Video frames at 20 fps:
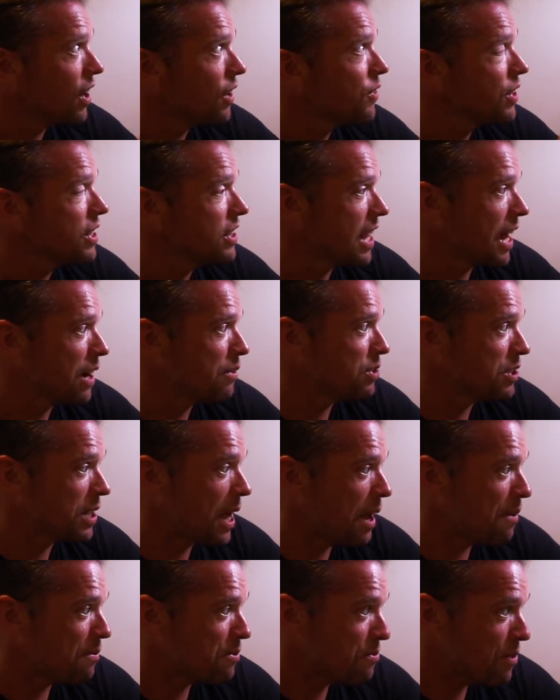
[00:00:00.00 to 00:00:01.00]
I think the
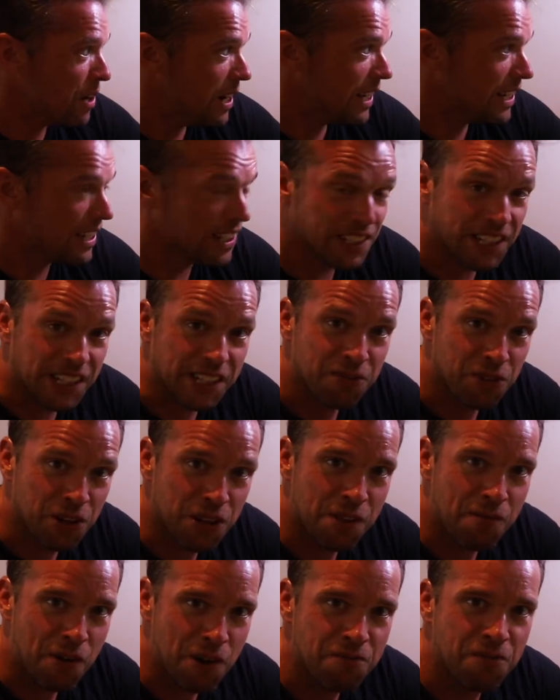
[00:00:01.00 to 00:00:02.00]
Aquascape's really good. It's one
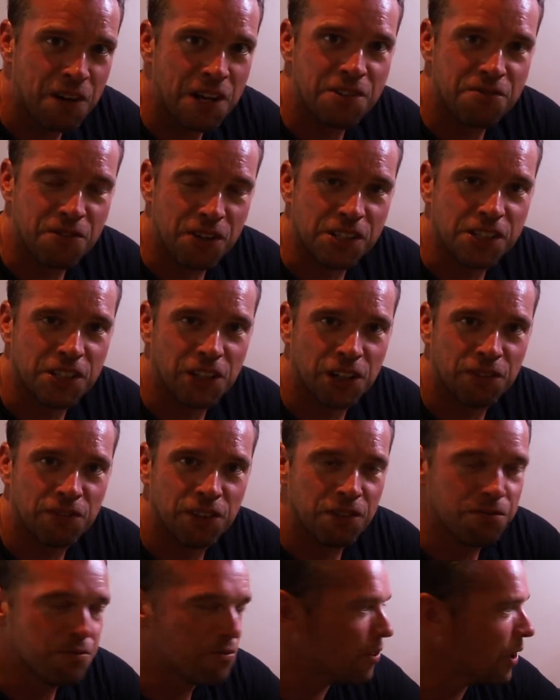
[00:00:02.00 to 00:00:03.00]
of my favourites that I've
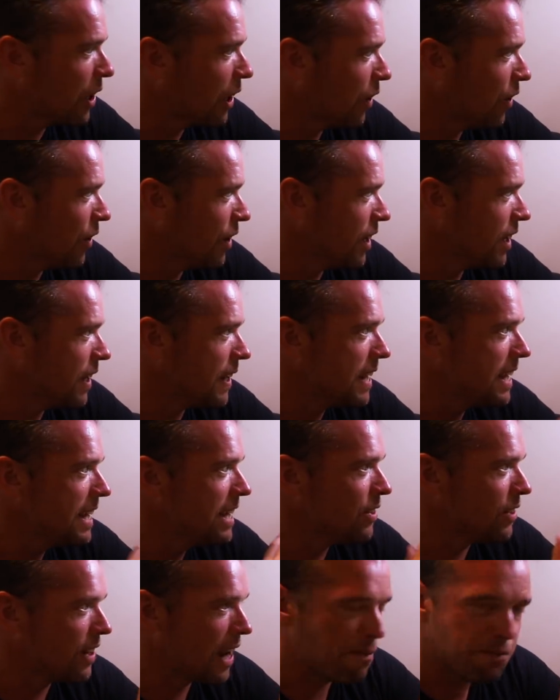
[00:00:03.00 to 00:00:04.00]
done for a client.
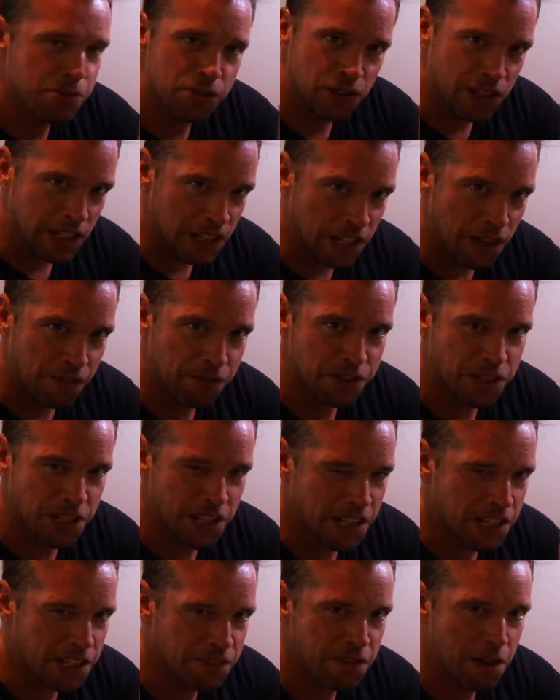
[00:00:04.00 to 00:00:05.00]
Elon absolutely loves
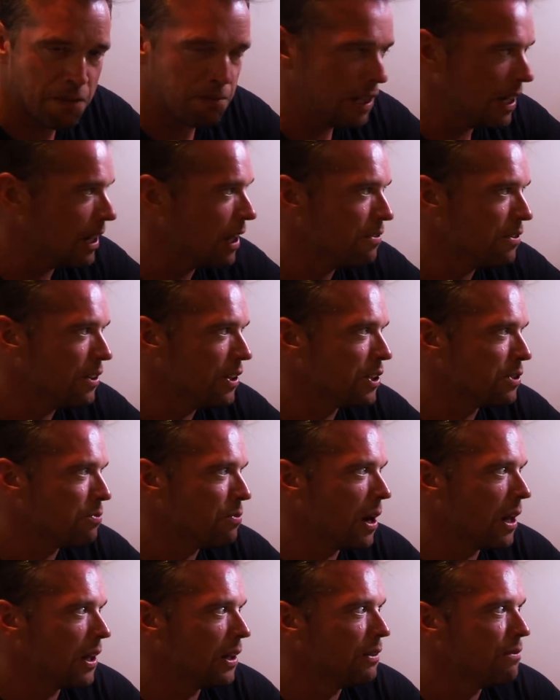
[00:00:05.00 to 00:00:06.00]
it. His family love it as
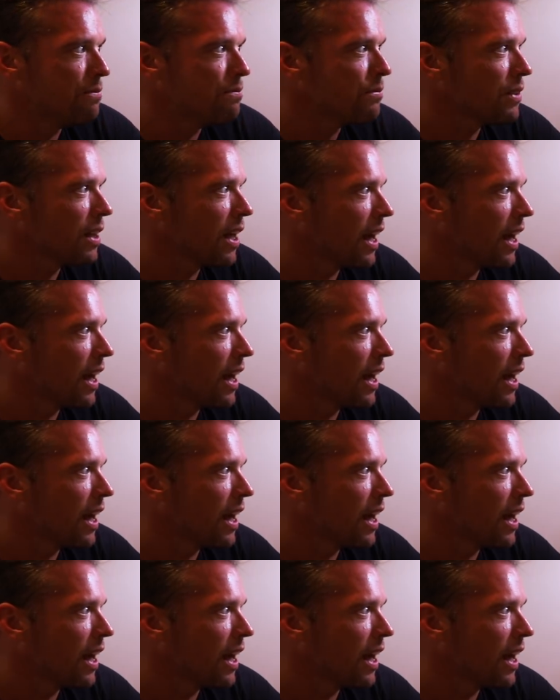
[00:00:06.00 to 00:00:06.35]
well.